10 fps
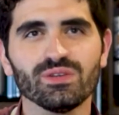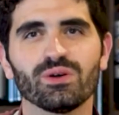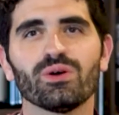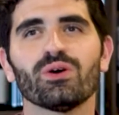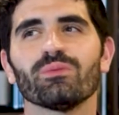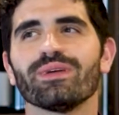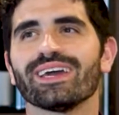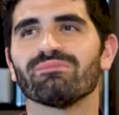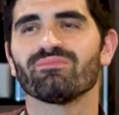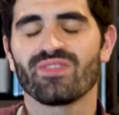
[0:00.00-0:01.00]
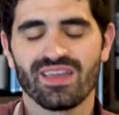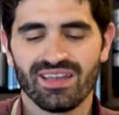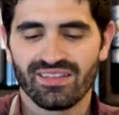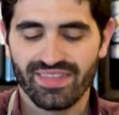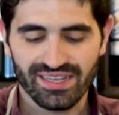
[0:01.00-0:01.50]
Oh man,
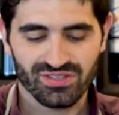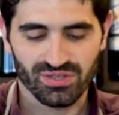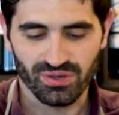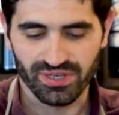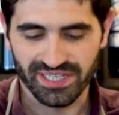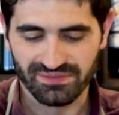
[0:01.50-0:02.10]
that's so good.